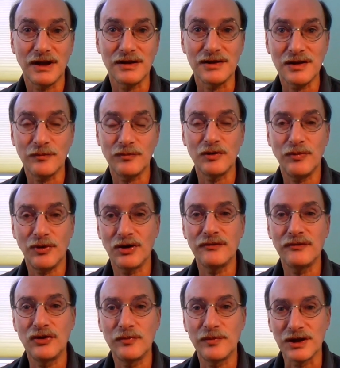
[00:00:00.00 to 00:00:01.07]
It is simply part
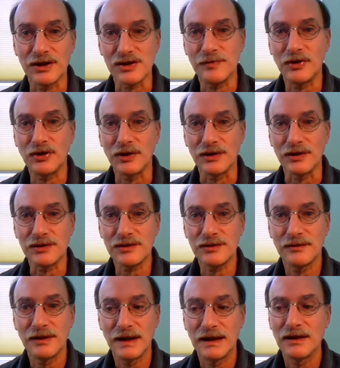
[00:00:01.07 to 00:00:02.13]
of human experience.
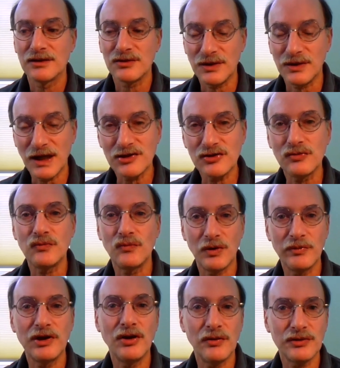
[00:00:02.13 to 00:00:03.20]
So that's
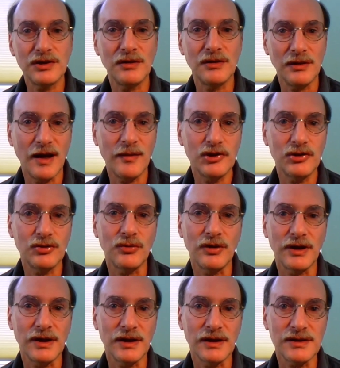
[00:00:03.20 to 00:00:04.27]
where we go into the
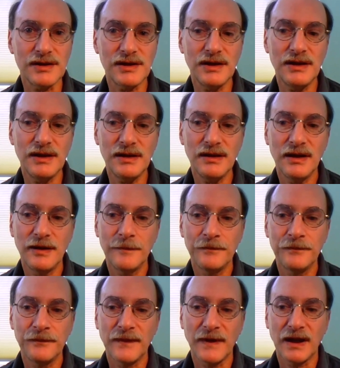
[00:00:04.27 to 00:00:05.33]
laboratory and see
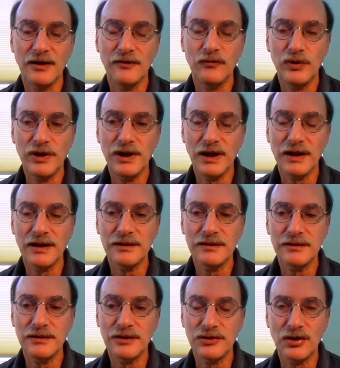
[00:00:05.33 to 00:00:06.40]
if we
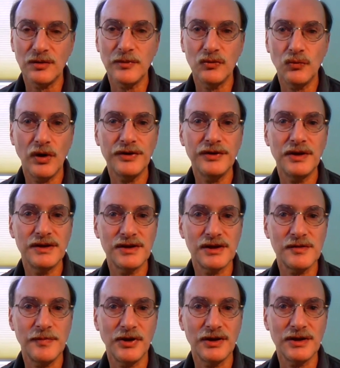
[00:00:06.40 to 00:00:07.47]
can determine what these
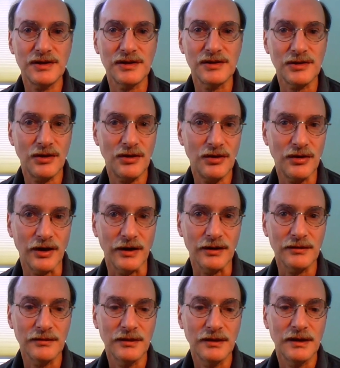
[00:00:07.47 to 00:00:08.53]
experiences
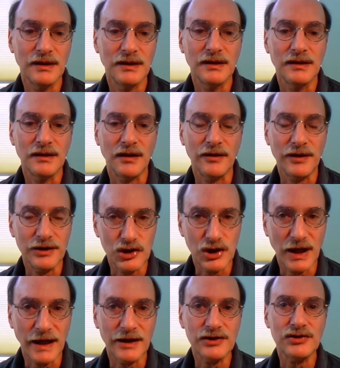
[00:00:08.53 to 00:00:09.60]
are. Are they
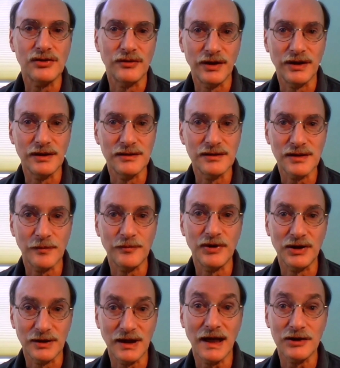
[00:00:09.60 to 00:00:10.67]
chance, or are they
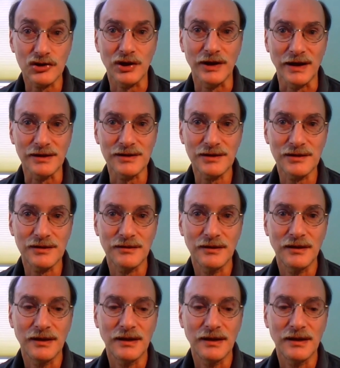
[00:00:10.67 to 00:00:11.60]
something not chance